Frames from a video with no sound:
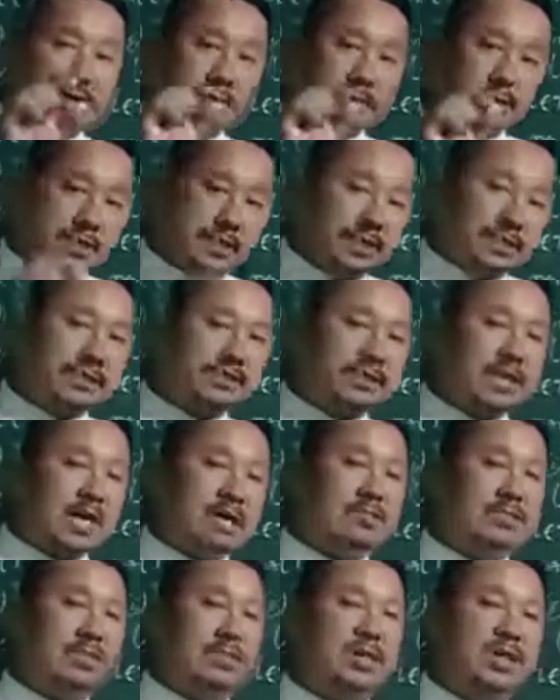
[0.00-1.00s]
this
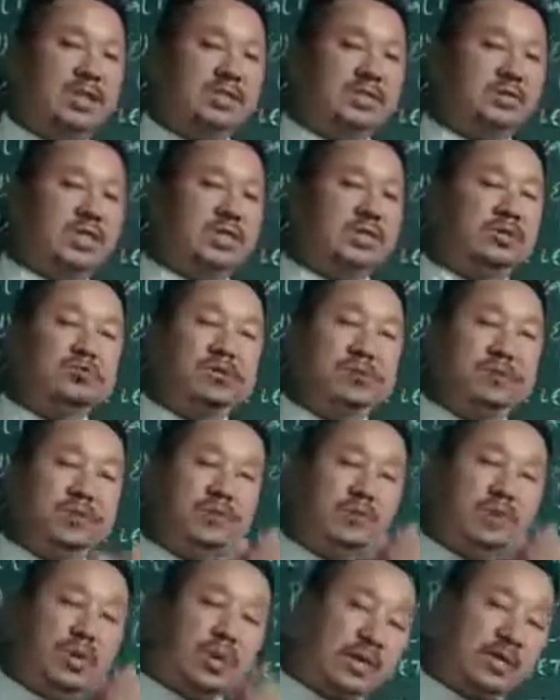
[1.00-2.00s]
carbon dioxide will
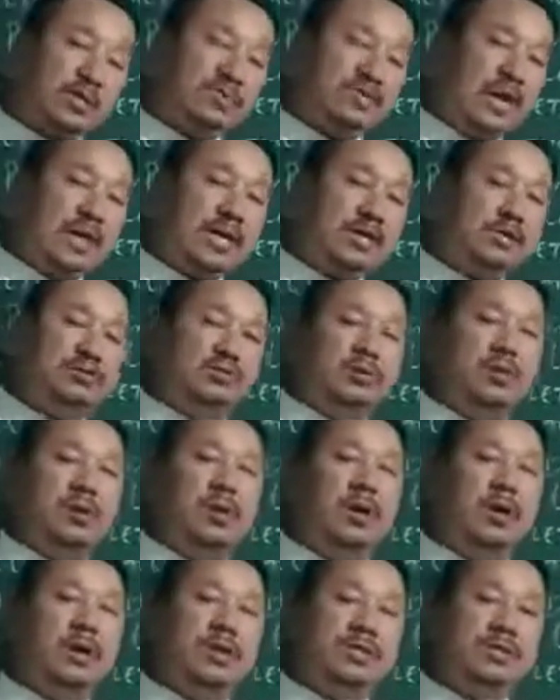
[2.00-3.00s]
be brought back to the
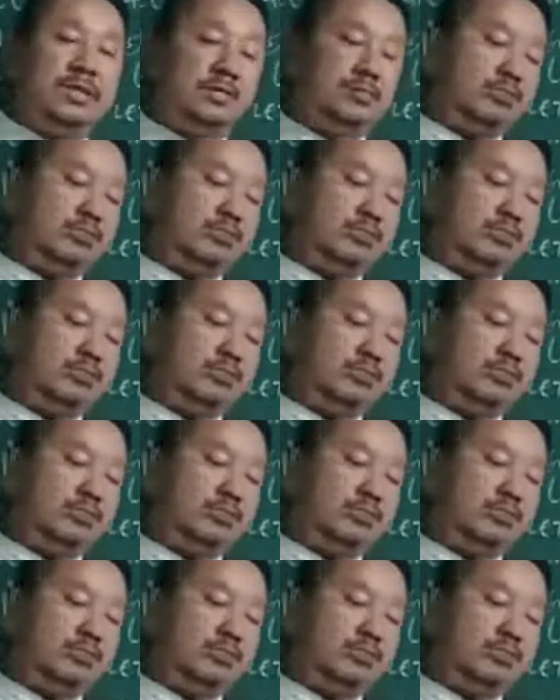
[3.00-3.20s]
lungs,